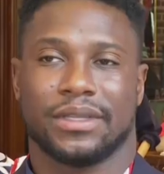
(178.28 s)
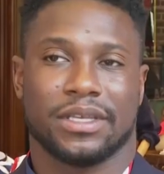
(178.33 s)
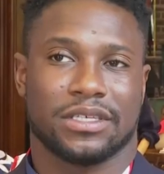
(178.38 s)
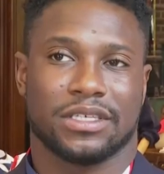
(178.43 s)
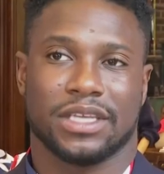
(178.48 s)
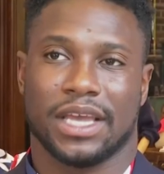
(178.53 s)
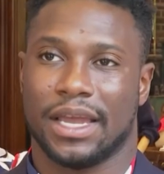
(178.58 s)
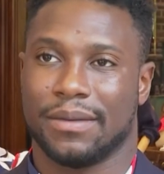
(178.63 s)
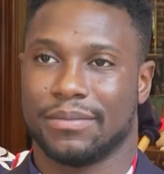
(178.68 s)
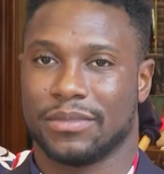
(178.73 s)

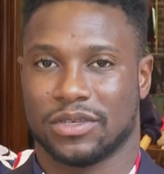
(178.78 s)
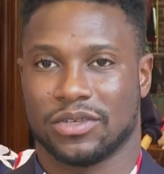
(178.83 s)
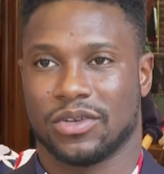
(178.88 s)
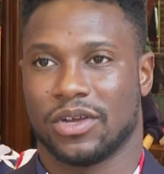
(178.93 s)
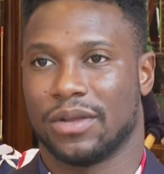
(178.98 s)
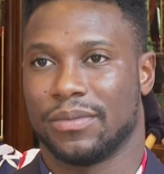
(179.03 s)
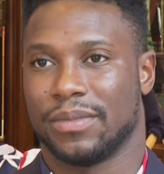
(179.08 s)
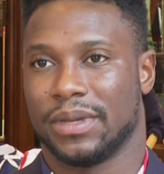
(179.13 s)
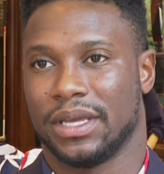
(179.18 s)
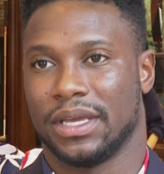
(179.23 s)
this game is
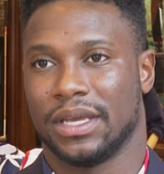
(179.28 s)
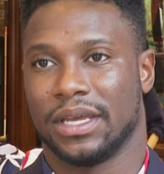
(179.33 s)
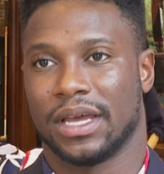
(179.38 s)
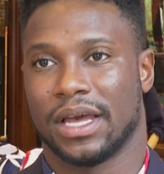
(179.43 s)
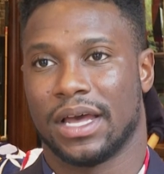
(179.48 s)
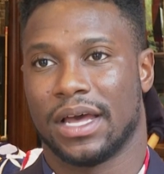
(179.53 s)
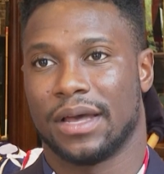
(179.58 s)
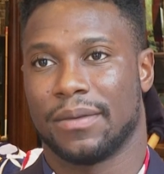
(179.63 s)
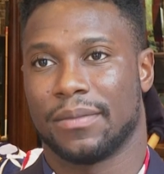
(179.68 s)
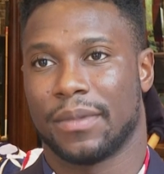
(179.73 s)
going to be
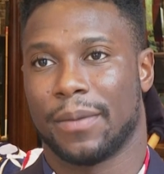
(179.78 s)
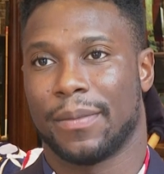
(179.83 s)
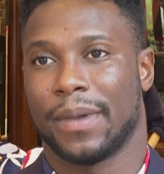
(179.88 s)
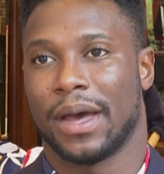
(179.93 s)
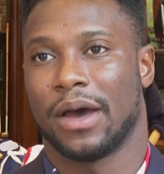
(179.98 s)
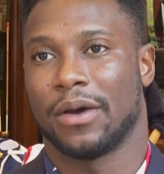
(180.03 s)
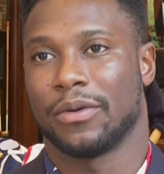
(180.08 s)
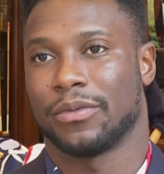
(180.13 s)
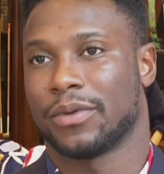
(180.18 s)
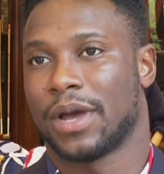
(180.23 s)
um,
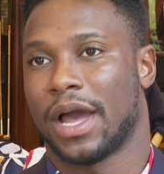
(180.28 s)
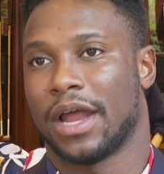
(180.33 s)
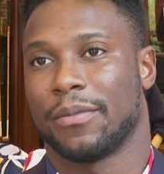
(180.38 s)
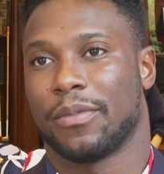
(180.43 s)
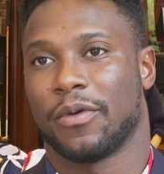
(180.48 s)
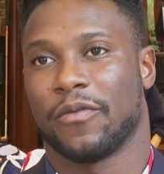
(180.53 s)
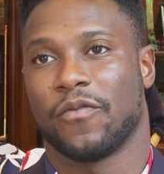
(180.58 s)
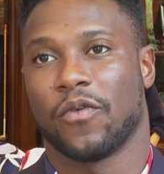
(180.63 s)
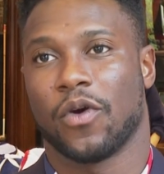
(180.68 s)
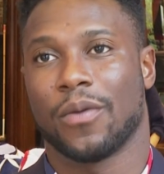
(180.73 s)
about kind
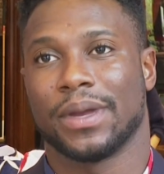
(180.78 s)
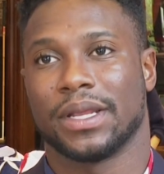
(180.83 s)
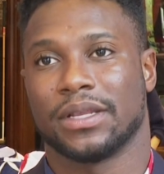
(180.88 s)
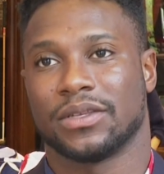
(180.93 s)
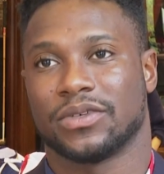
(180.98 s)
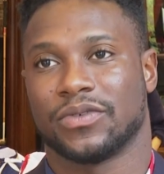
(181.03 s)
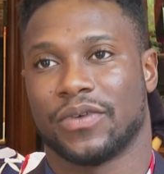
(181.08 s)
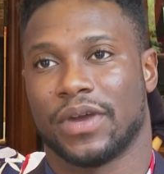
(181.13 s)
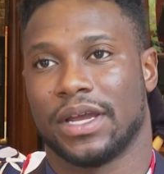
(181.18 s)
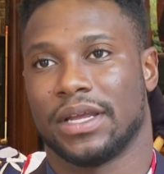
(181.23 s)
of
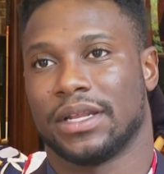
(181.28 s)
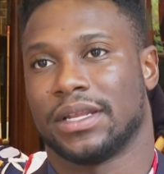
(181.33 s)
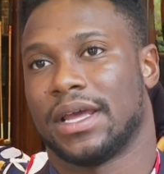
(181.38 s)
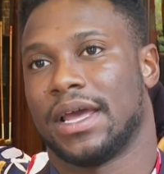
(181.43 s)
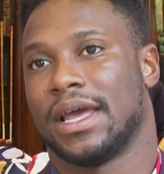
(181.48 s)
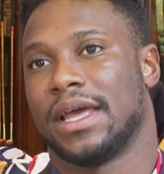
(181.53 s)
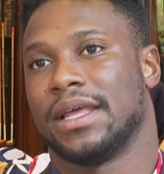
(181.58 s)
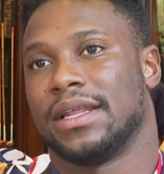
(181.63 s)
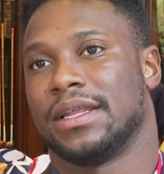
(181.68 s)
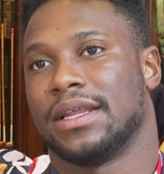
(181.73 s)
performance, right?
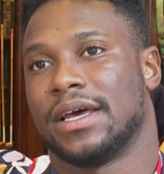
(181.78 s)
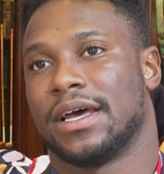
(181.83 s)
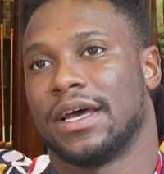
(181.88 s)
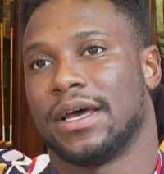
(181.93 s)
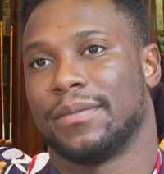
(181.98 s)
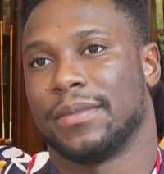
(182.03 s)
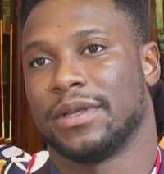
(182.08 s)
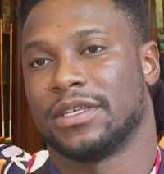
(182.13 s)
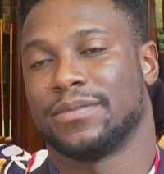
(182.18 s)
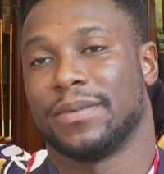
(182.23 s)
And
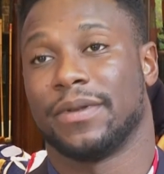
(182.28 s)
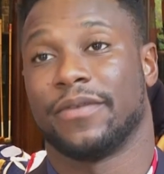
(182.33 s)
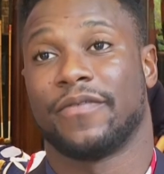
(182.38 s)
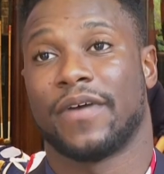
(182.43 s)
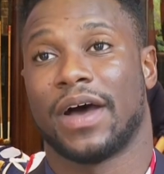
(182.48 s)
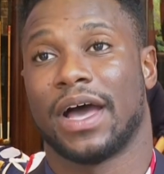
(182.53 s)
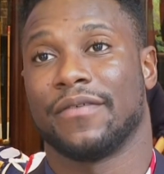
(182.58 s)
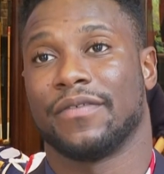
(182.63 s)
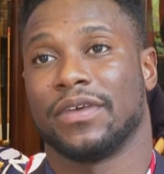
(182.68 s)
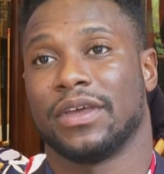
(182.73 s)
um, it's been
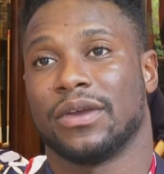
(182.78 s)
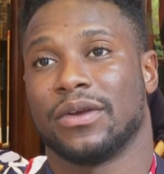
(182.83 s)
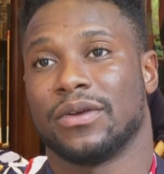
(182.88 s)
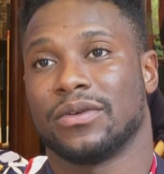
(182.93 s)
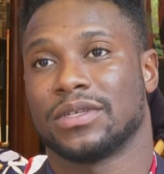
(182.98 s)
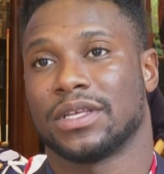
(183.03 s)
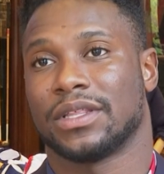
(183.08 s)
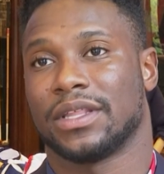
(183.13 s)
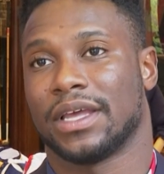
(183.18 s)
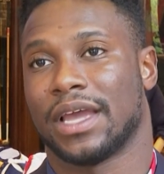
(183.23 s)
five
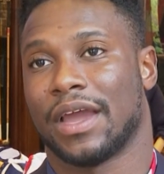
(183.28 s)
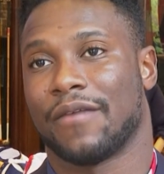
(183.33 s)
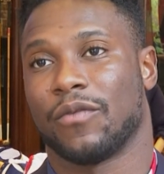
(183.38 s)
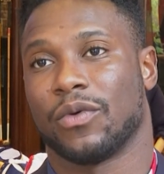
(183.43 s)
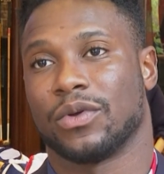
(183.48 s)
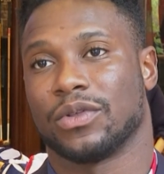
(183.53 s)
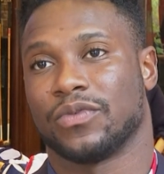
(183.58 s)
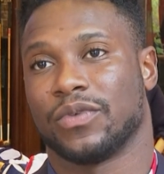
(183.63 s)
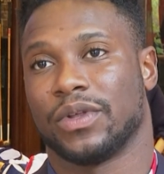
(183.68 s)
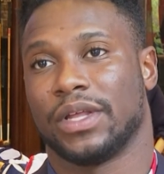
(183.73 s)
years. I think
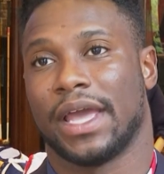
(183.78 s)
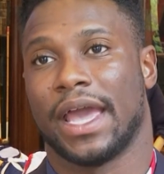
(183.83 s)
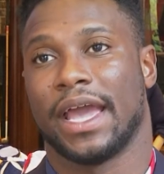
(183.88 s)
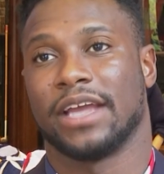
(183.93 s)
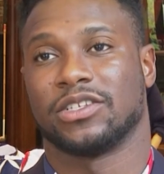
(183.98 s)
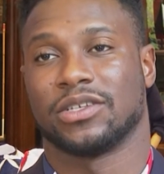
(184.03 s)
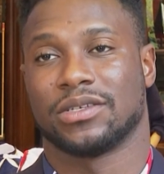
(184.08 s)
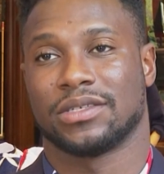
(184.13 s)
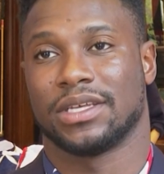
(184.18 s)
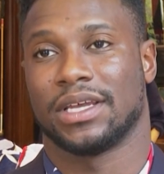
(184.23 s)
everyone's really
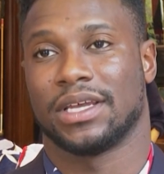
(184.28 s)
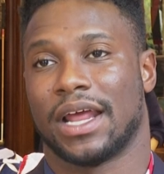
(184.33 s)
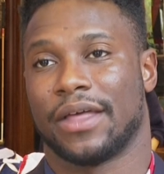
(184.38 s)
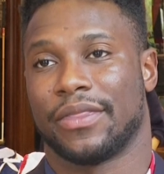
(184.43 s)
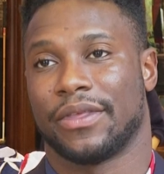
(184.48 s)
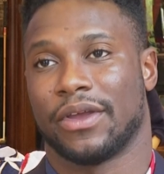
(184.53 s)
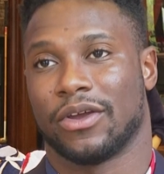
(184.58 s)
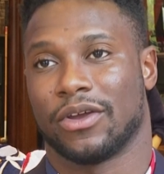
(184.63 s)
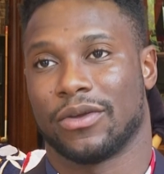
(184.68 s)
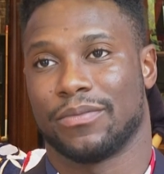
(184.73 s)
anxious
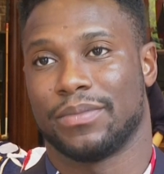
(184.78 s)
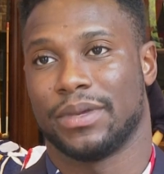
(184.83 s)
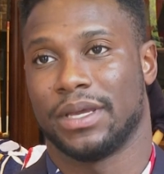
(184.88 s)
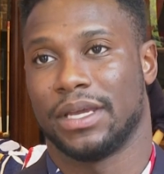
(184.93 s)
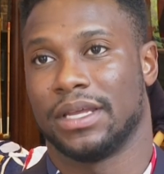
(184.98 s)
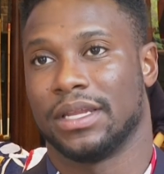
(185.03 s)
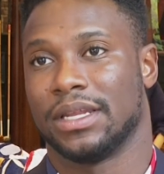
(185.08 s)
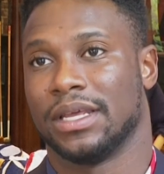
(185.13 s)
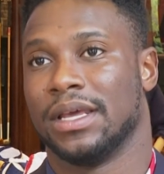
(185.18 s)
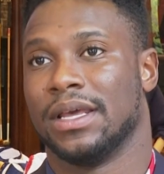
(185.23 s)
out there and
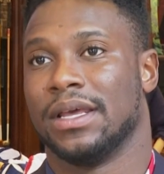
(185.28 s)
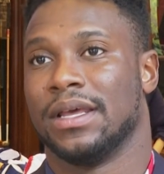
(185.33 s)
compete.